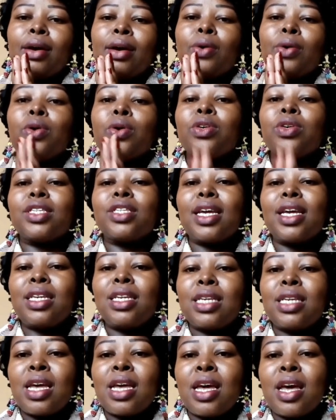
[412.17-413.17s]

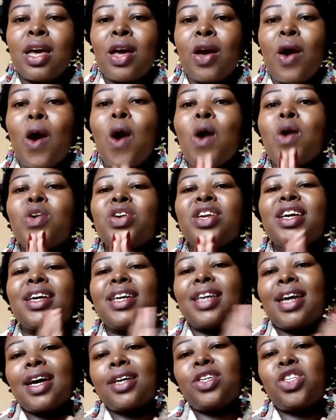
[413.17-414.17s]
closet or
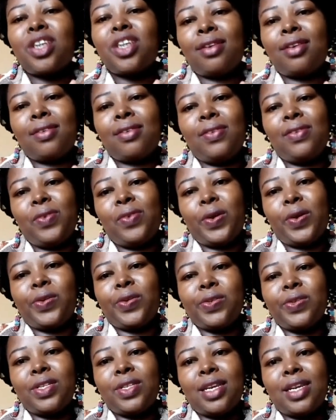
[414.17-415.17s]
reclutcher your
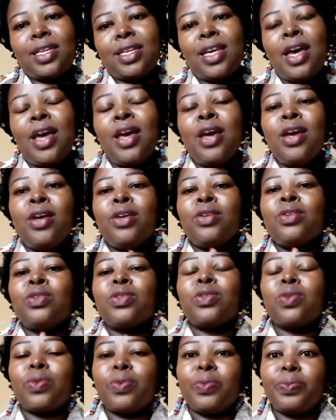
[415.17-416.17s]
closet.
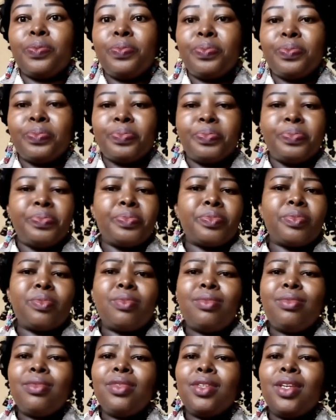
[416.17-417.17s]
So
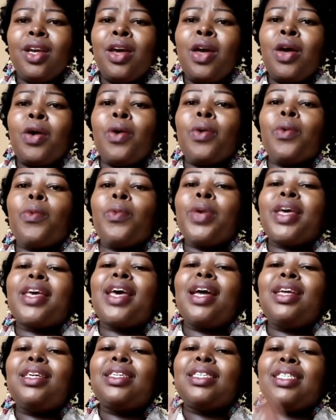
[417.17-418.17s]
we
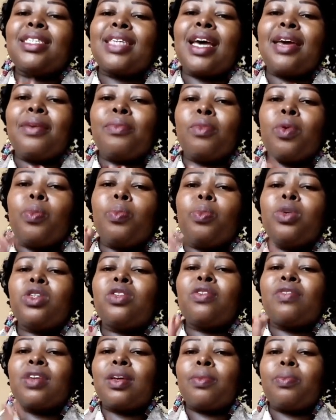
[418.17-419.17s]
get time, most
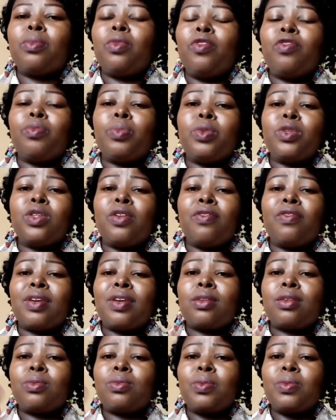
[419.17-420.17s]
of
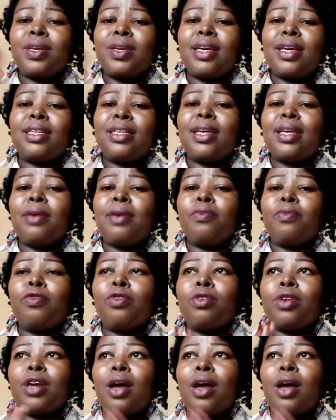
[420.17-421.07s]
us, we get time for